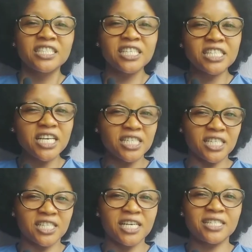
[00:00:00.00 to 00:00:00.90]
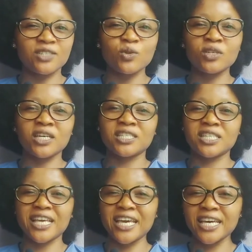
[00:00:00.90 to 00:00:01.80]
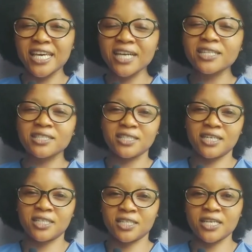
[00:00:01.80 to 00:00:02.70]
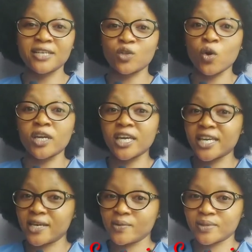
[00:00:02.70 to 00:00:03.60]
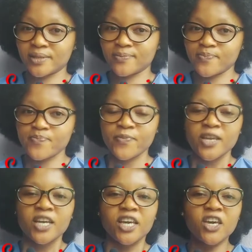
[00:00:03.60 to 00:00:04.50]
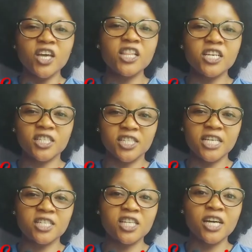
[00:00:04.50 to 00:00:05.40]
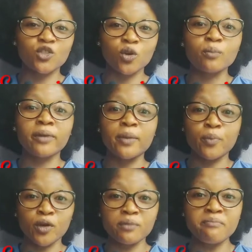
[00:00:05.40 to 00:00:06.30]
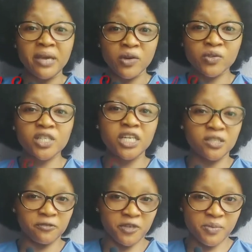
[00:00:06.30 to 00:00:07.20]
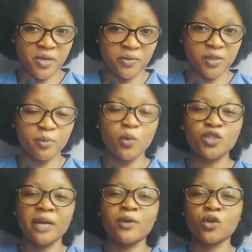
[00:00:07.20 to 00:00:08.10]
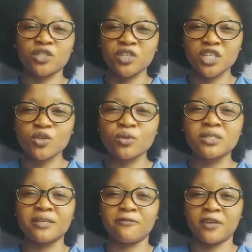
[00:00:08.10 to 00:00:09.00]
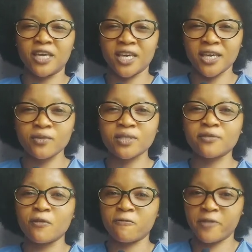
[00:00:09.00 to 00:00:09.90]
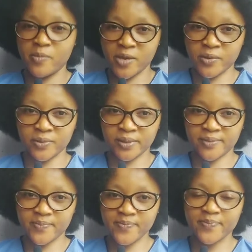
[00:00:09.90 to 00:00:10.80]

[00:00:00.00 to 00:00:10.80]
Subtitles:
This exercise is known as Kegel exercise or Kegels. Kegel exercises are done by both males and females, but we shall be concentrating on the Kegels for females.